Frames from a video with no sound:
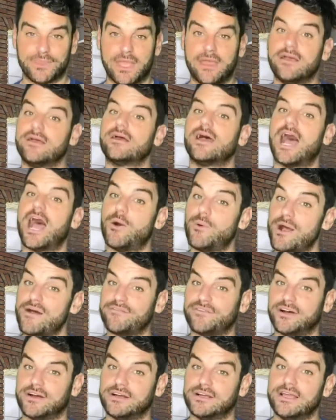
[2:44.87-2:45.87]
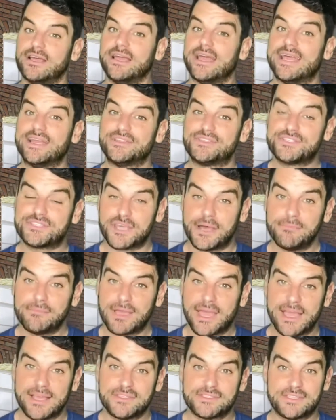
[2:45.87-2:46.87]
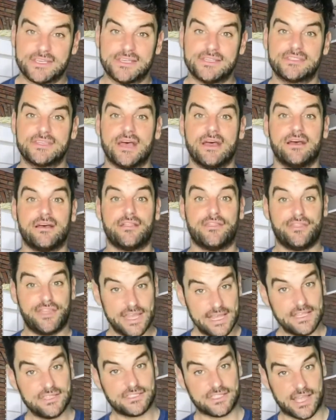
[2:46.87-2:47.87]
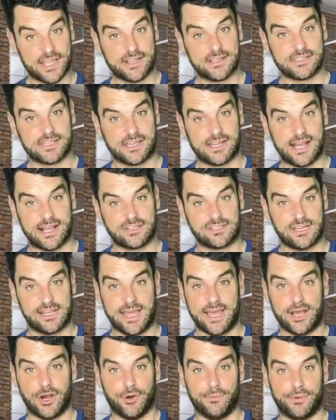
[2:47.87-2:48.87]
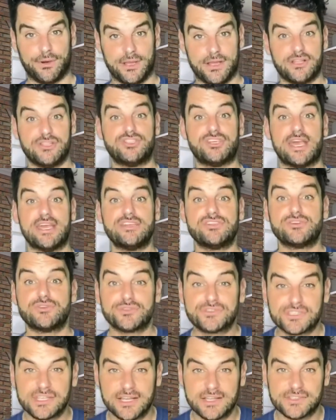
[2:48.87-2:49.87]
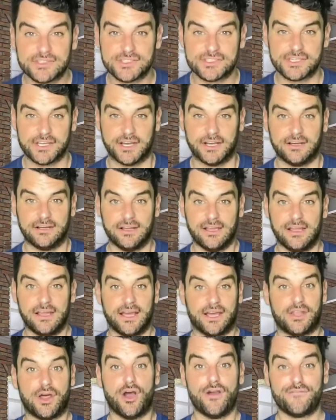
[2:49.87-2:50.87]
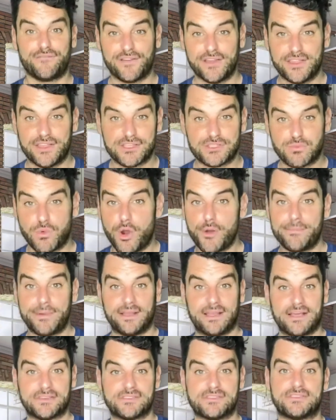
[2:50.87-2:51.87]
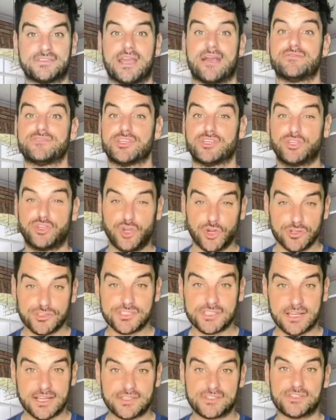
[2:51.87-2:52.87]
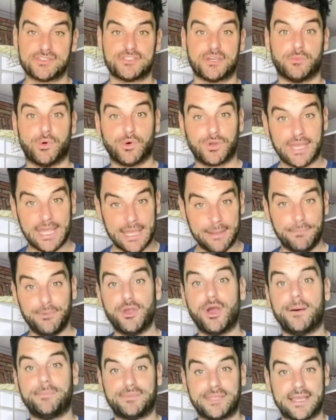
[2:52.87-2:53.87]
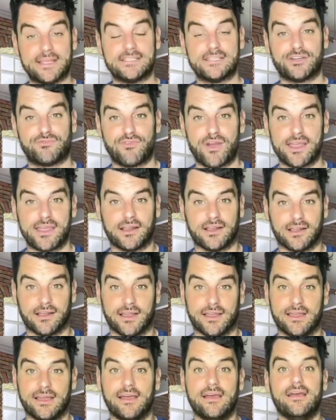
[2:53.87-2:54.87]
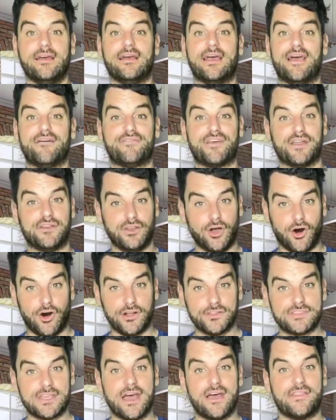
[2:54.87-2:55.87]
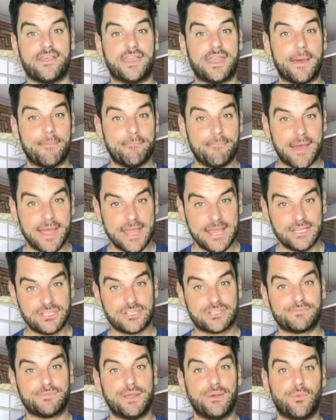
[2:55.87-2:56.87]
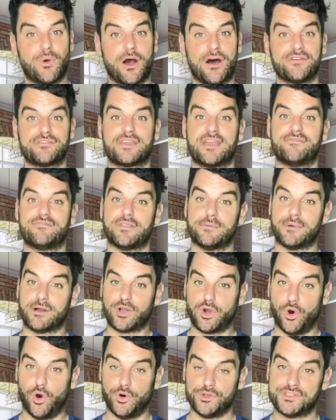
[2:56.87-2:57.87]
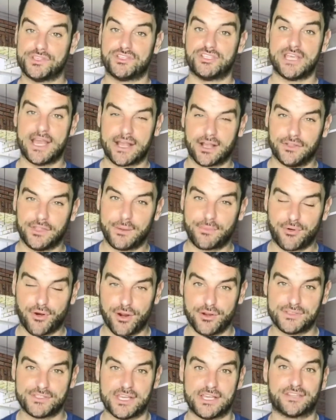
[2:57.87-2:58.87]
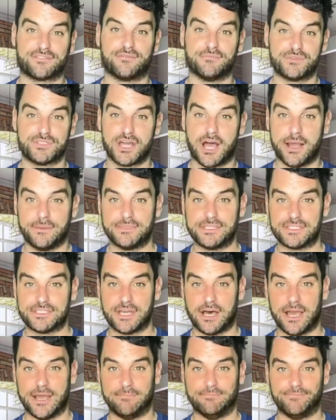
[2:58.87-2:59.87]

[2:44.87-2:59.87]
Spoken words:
However, in some cases, these things can actually help. Chase your solicitor. And hopefully this won't be necessary, as a good solicitor will keep you updated regularly. If they're not, then it may just be worth giving them a call to check on the process from time to time.